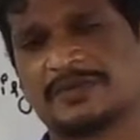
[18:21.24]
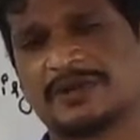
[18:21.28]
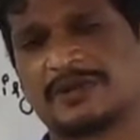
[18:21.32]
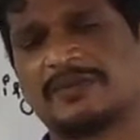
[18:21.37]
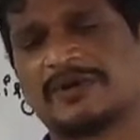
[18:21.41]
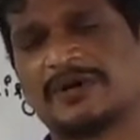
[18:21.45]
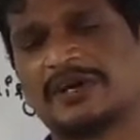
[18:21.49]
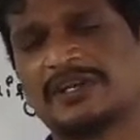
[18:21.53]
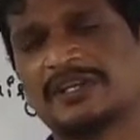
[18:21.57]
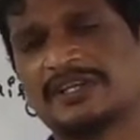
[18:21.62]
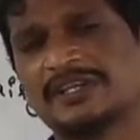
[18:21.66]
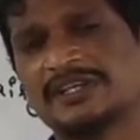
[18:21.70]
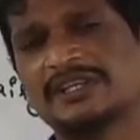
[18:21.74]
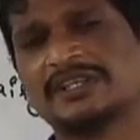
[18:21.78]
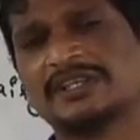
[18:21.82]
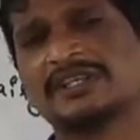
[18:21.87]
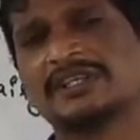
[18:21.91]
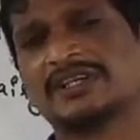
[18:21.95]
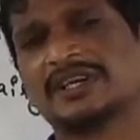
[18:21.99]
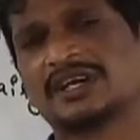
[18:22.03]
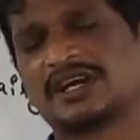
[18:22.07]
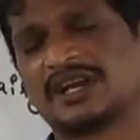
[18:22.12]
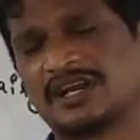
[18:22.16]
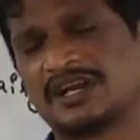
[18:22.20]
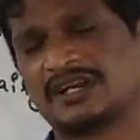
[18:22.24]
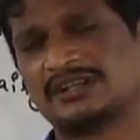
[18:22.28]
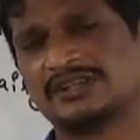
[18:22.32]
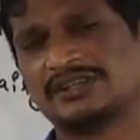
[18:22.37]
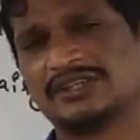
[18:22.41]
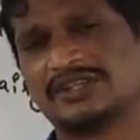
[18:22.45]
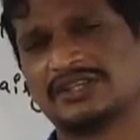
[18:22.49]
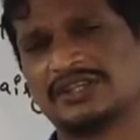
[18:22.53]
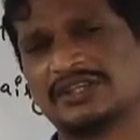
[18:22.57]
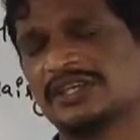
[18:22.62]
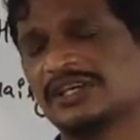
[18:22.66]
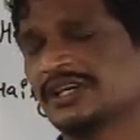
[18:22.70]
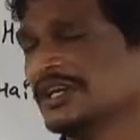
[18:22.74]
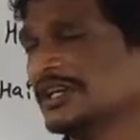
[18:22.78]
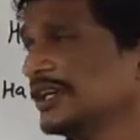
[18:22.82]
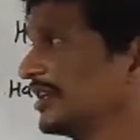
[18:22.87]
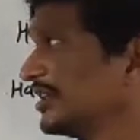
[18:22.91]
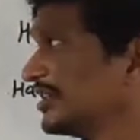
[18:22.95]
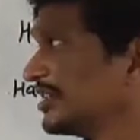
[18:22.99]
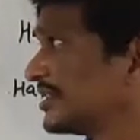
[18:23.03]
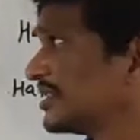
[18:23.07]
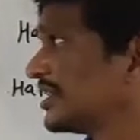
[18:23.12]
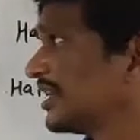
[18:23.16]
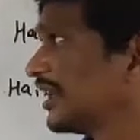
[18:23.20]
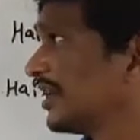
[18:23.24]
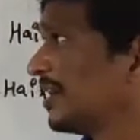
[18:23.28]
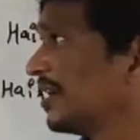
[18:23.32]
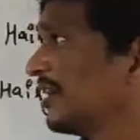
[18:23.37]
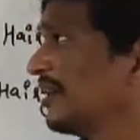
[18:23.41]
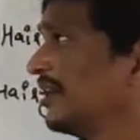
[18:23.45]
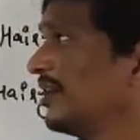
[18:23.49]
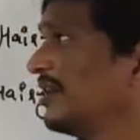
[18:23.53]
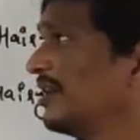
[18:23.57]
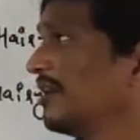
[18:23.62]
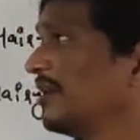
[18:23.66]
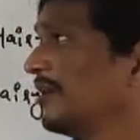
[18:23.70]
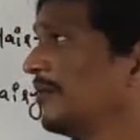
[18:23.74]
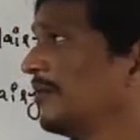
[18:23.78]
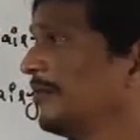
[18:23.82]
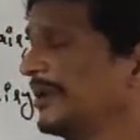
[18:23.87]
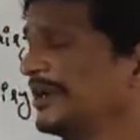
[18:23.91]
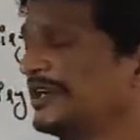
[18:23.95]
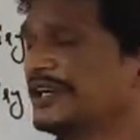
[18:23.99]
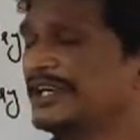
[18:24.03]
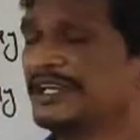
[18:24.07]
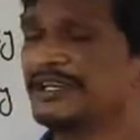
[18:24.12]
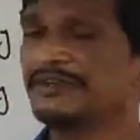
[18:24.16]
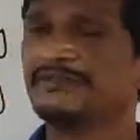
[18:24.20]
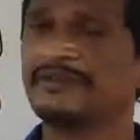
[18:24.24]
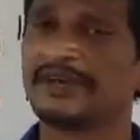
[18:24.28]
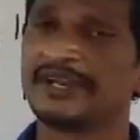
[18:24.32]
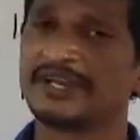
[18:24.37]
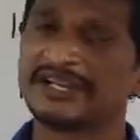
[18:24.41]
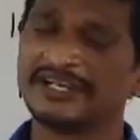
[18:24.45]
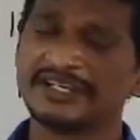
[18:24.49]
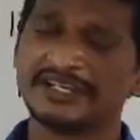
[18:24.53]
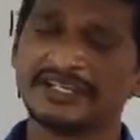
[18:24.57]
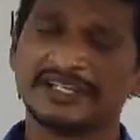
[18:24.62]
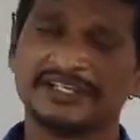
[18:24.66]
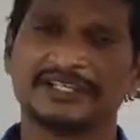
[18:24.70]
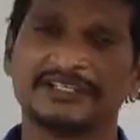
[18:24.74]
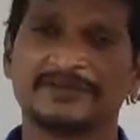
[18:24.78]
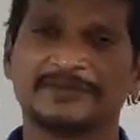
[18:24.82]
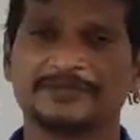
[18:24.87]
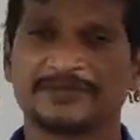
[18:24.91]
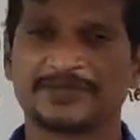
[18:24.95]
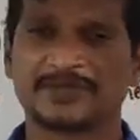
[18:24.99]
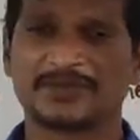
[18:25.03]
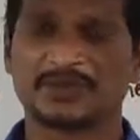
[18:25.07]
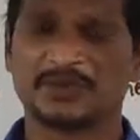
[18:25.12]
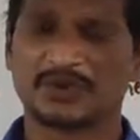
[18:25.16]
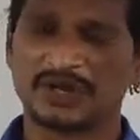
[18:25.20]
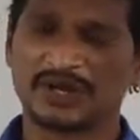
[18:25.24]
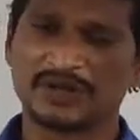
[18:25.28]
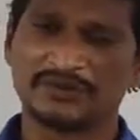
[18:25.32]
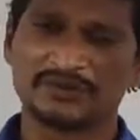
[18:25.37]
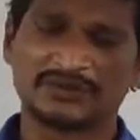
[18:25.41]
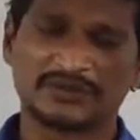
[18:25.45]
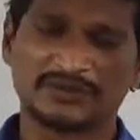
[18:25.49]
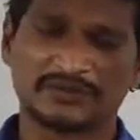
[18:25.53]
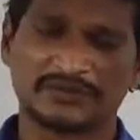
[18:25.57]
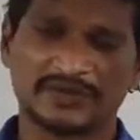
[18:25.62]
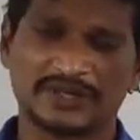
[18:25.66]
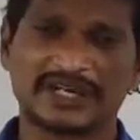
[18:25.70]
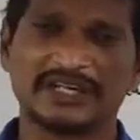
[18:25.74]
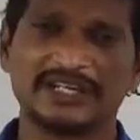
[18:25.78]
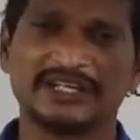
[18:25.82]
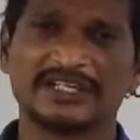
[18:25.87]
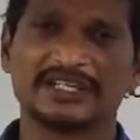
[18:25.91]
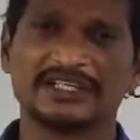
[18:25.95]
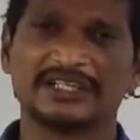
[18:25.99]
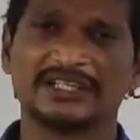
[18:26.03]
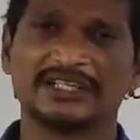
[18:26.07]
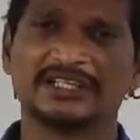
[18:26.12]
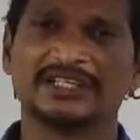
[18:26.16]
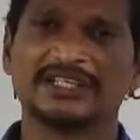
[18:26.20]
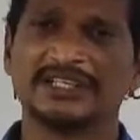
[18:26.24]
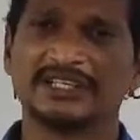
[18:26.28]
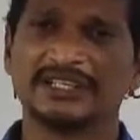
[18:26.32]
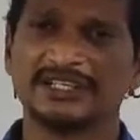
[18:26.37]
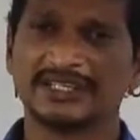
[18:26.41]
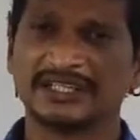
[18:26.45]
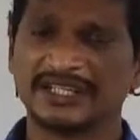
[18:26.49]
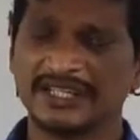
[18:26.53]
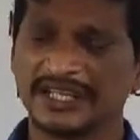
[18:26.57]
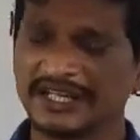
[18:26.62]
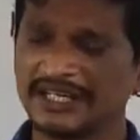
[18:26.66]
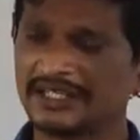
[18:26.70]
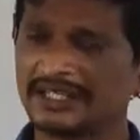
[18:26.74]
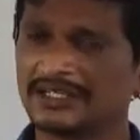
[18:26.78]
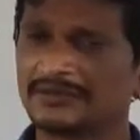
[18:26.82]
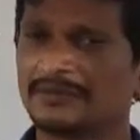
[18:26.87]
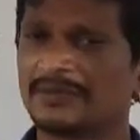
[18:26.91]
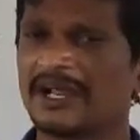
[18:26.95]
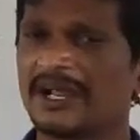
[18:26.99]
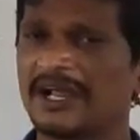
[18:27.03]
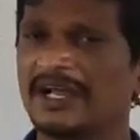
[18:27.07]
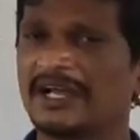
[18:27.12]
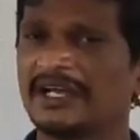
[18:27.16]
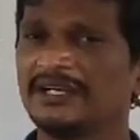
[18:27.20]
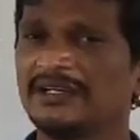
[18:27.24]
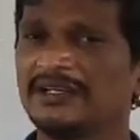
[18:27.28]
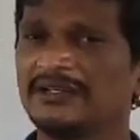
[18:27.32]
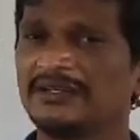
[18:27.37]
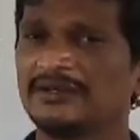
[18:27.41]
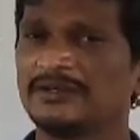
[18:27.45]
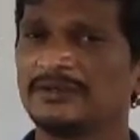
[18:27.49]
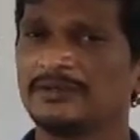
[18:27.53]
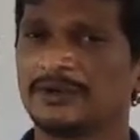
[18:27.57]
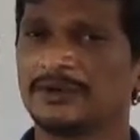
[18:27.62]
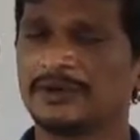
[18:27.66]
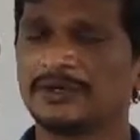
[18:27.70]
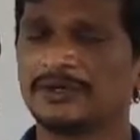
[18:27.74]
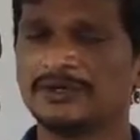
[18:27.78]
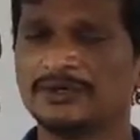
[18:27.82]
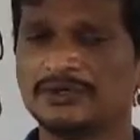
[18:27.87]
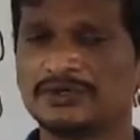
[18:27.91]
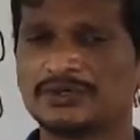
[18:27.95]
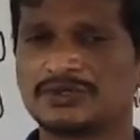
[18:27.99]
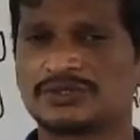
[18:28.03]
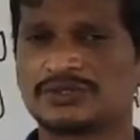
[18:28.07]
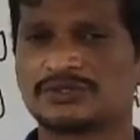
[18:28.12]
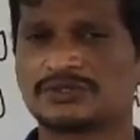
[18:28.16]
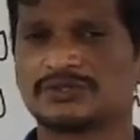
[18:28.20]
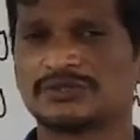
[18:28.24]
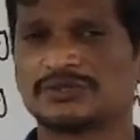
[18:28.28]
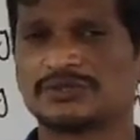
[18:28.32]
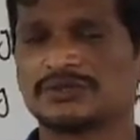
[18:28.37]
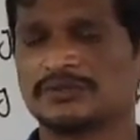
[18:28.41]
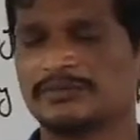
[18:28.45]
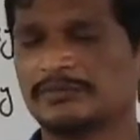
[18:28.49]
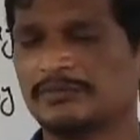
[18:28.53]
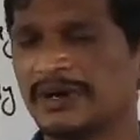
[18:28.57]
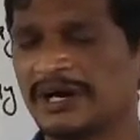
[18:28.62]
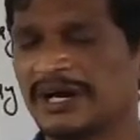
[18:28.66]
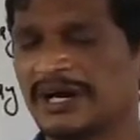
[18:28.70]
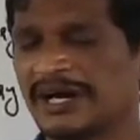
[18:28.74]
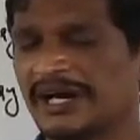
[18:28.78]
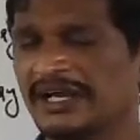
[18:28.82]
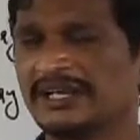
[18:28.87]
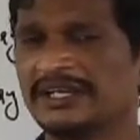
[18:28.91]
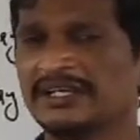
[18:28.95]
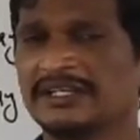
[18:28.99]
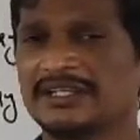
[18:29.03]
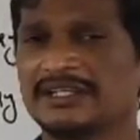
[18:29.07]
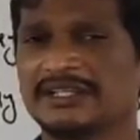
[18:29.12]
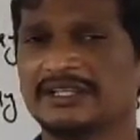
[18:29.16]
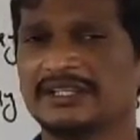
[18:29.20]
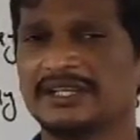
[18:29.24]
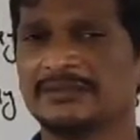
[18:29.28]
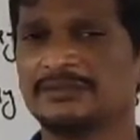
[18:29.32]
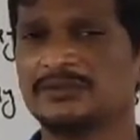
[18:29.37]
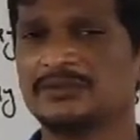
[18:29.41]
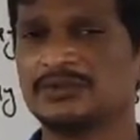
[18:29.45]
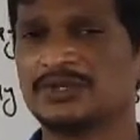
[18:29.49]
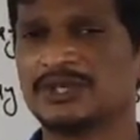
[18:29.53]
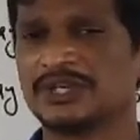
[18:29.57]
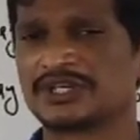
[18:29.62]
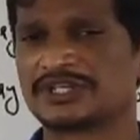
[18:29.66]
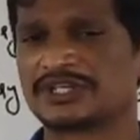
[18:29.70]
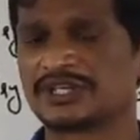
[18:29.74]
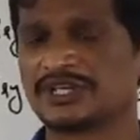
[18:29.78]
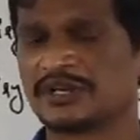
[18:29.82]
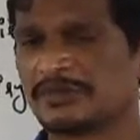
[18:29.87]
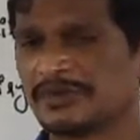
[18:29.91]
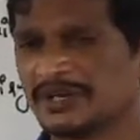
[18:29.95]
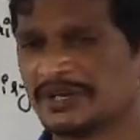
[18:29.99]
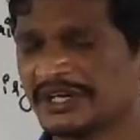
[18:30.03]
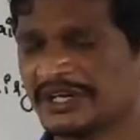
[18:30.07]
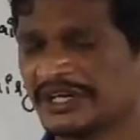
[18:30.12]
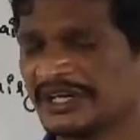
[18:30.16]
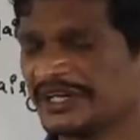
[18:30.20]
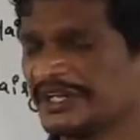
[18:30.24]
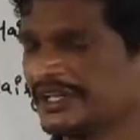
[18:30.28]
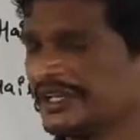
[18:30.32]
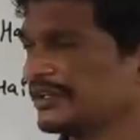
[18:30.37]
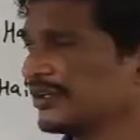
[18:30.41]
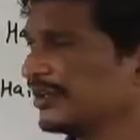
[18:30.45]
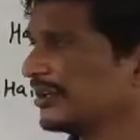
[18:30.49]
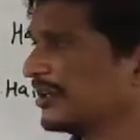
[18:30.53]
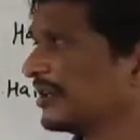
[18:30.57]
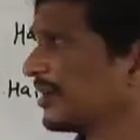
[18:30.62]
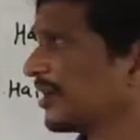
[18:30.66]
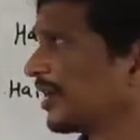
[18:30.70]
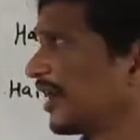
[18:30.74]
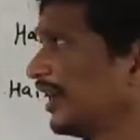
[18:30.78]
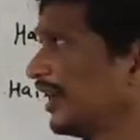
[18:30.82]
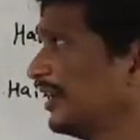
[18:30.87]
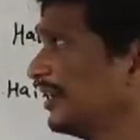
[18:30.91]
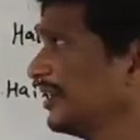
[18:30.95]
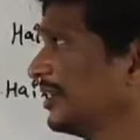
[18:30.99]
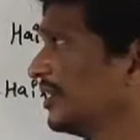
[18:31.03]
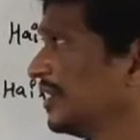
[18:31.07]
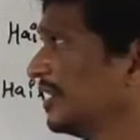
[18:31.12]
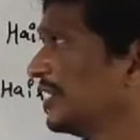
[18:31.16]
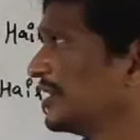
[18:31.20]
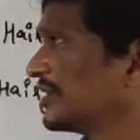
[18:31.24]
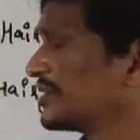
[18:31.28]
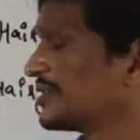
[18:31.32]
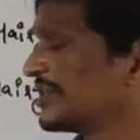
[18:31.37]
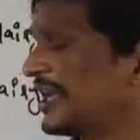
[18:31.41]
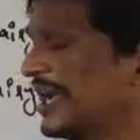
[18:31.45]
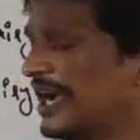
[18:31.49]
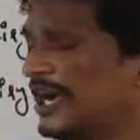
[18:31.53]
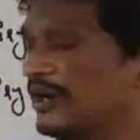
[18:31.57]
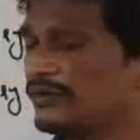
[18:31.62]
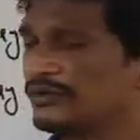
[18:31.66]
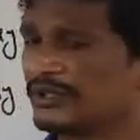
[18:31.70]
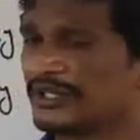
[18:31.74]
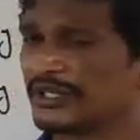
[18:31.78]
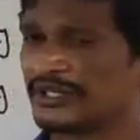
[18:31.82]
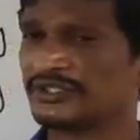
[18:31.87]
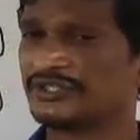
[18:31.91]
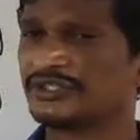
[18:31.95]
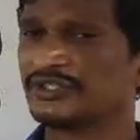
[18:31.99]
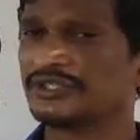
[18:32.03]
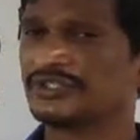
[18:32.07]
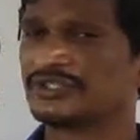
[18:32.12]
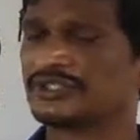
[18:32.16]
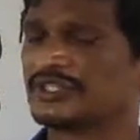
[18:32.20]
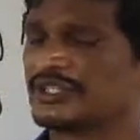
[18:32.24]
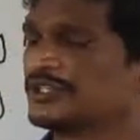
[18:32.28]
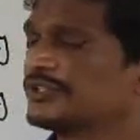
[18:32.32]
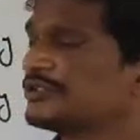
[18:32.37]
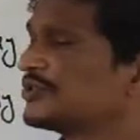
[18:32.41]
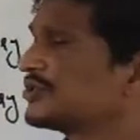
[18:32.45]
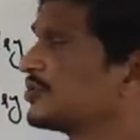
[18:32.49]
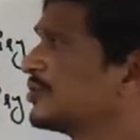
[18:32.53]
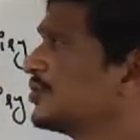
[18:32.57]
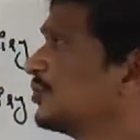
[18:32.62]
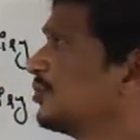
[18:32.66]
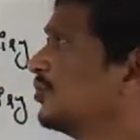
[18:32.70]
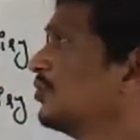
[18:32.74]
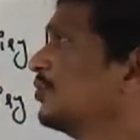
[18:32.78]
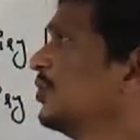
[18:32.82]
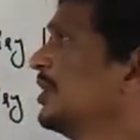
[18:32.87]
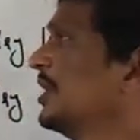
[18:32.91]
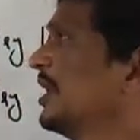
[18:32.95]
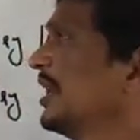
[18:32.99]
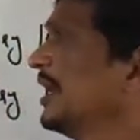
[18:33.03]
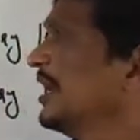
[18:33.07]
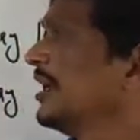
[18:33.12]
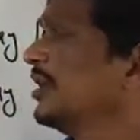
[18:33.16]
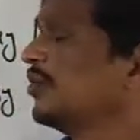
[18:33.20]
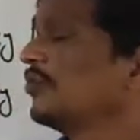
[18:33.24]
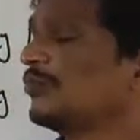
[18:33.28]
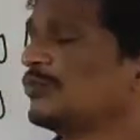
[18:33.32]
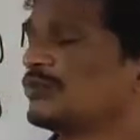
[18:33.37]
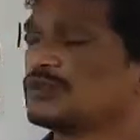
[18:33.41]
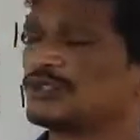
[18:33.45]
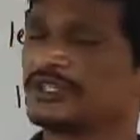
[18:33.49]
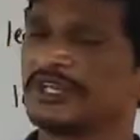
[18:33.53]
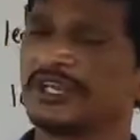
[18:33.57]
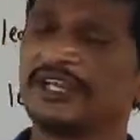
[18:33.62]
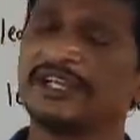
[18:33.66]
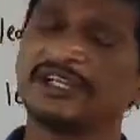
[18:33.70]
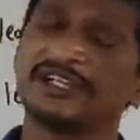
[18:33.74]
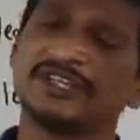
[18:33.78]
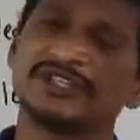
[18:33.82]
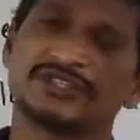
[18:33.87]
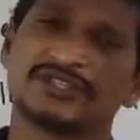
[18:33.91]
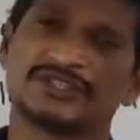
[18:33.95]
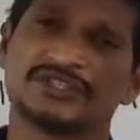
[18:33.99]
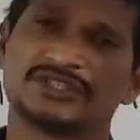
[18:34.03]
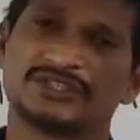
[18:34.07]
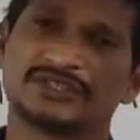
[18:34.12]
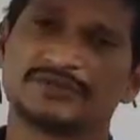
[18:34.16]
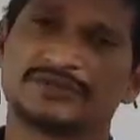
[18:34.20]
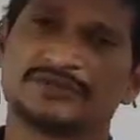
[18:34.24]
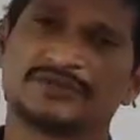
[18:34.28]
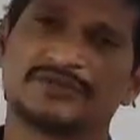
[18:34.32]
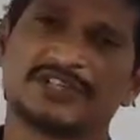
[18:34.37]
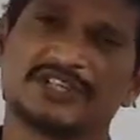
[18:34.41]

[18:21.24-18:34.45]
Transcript: Prabhani Kranti is the bendy variety, one of the variety that plant produced by the mutational breeding, right? It's have the resistance to yellow mosaic disease.